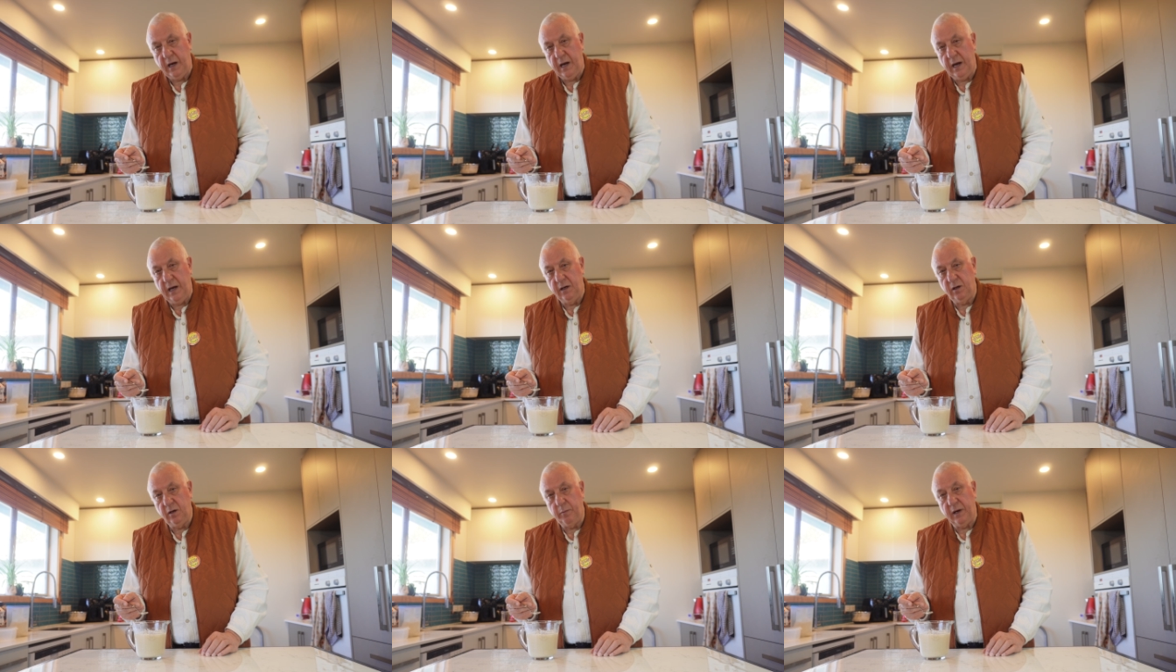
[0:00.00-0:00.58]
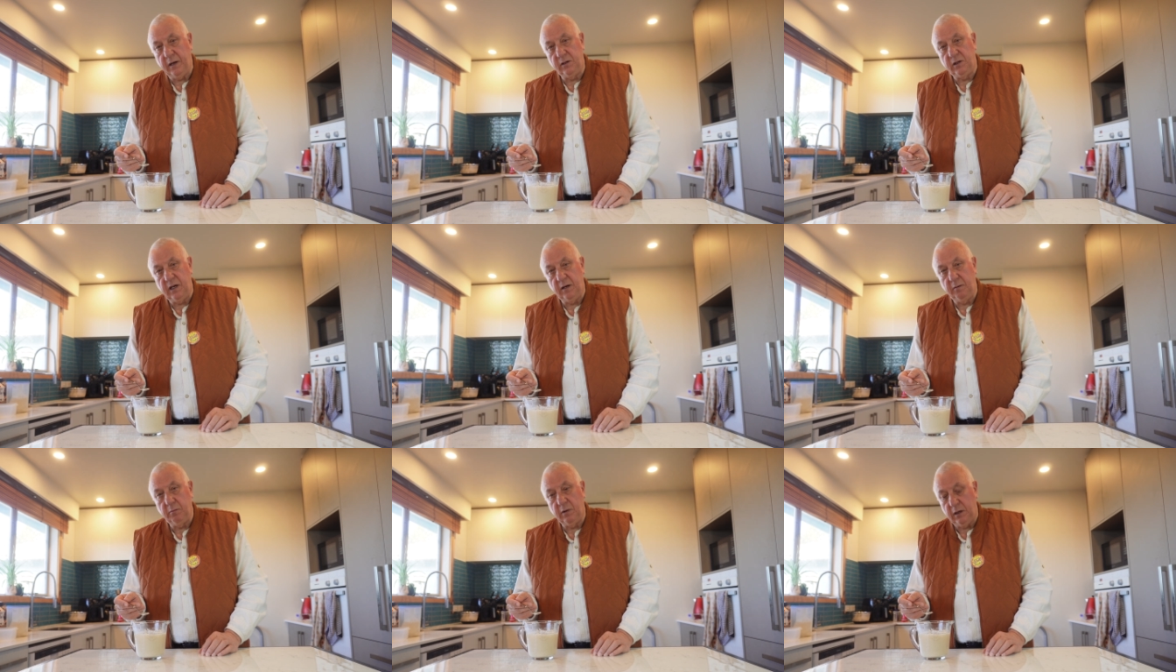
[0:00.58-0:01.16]
And in about
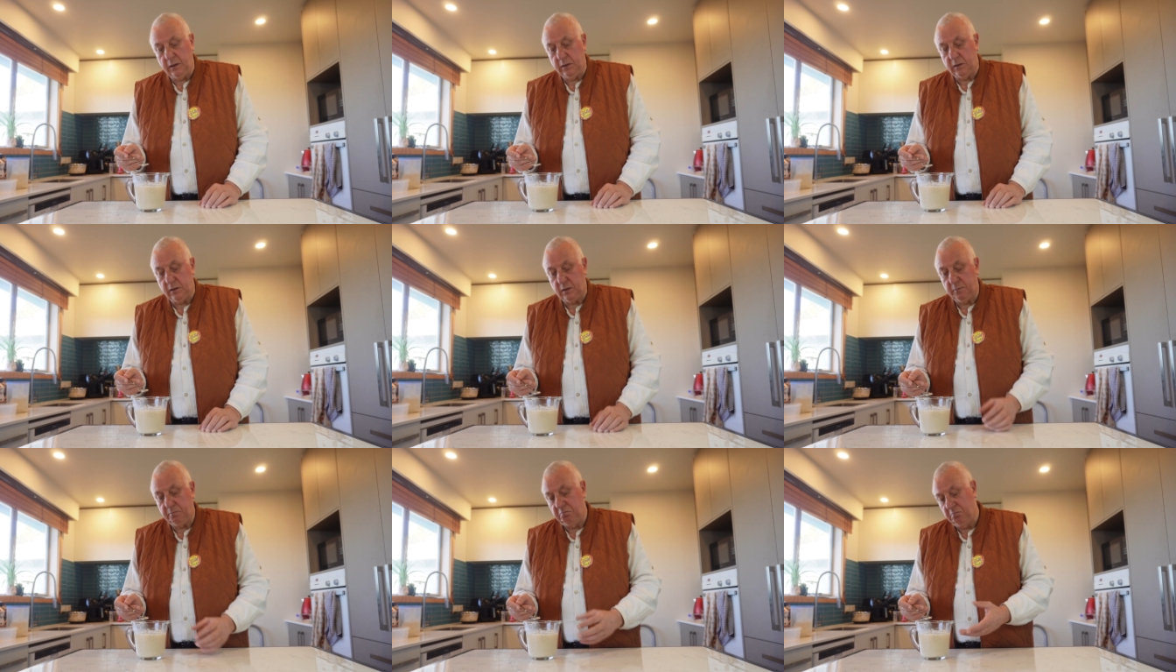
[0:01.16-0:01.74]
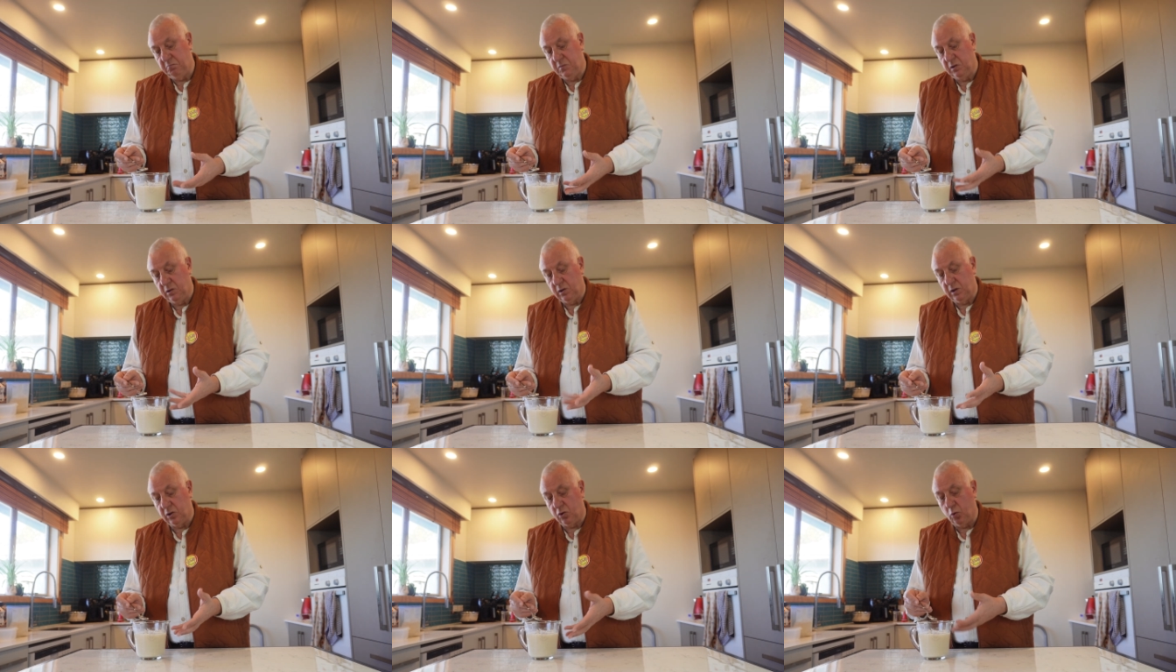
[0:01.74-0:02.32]
10 minutes
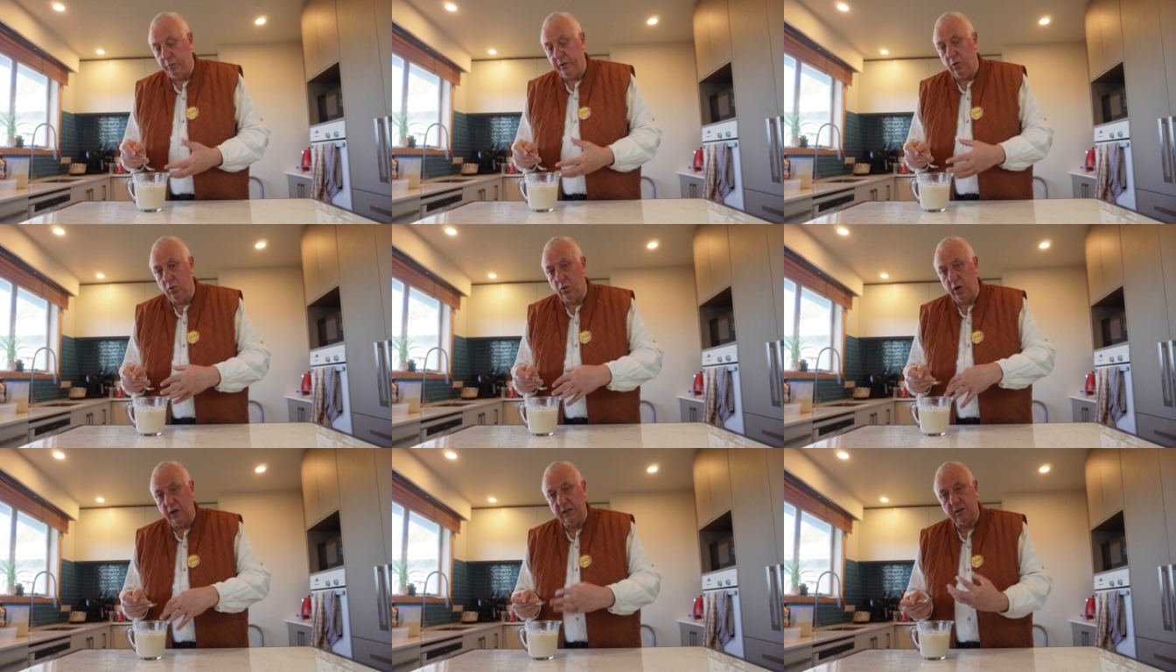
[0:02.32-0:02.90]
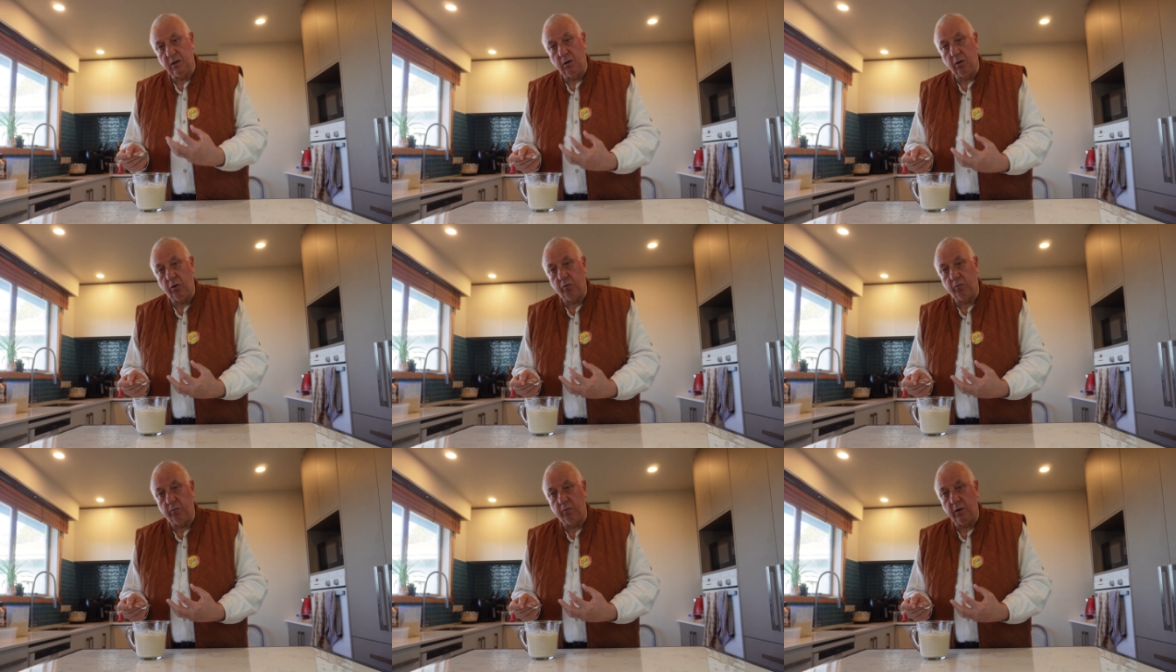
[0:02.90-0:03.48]
this will be all nice and
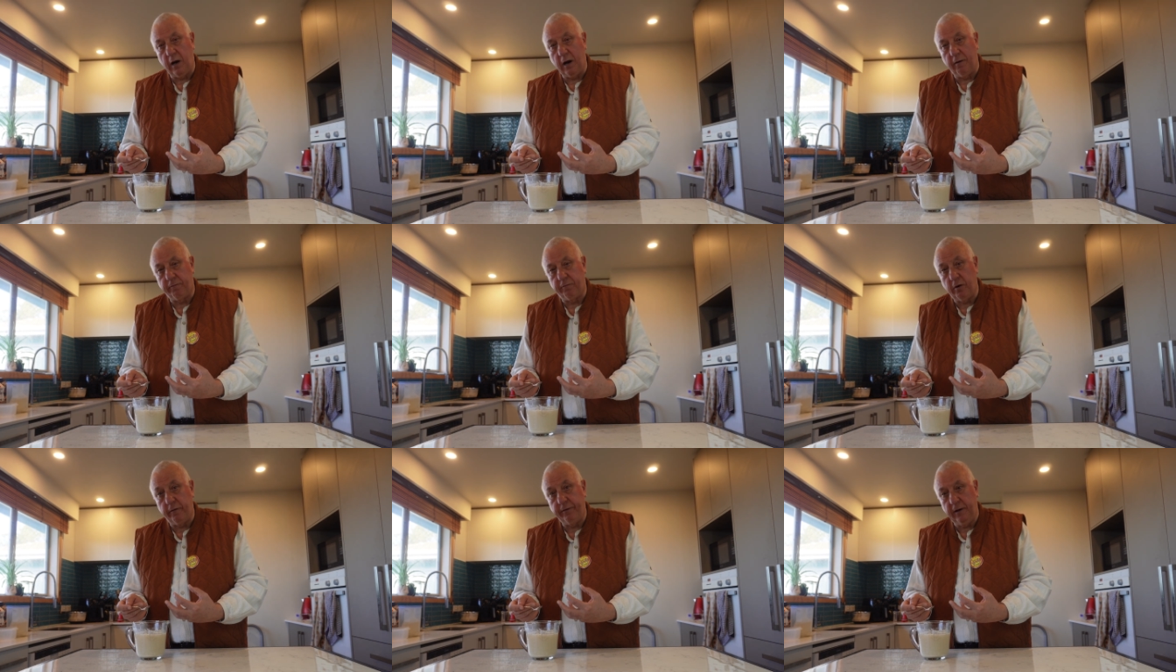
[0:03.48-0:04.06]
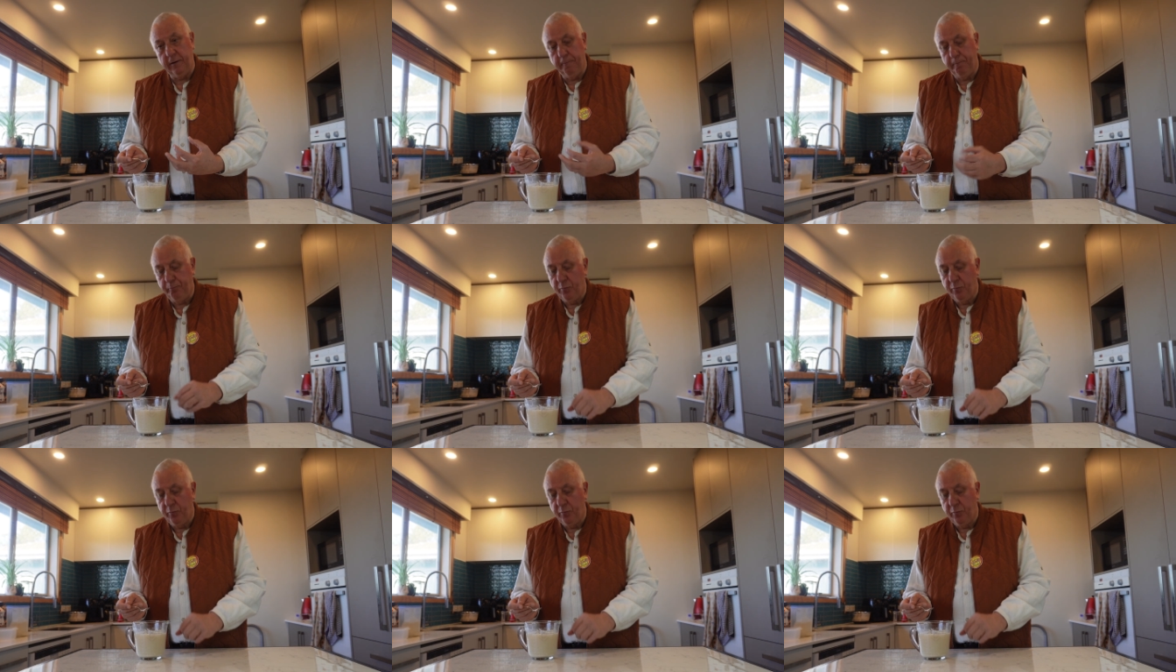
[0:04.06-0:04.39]
frothy,